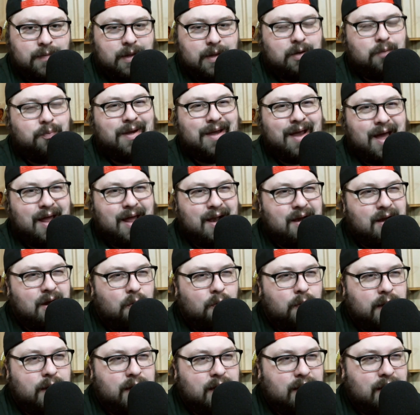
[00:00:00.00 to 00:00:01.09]
Like, we kind of
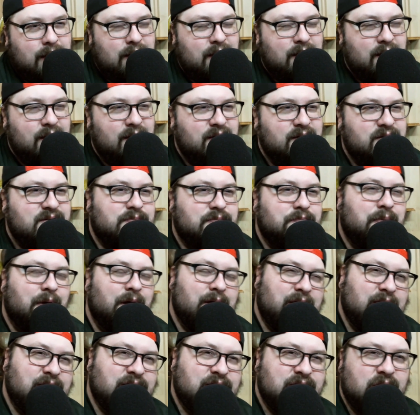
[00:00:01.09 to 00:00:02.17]
know what he is,
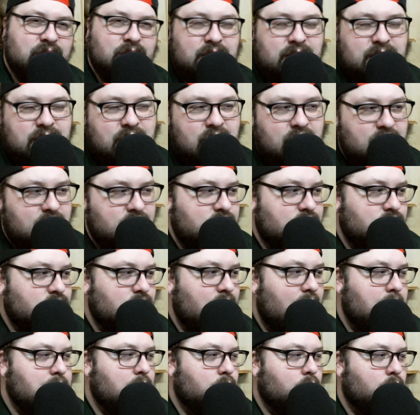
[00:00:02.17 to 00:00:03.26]
but he's certainly younger
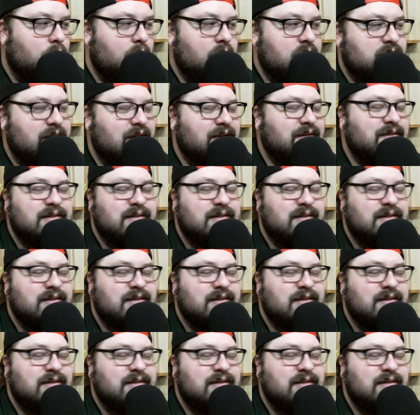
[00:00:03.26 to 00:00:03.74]
than Robert Woods.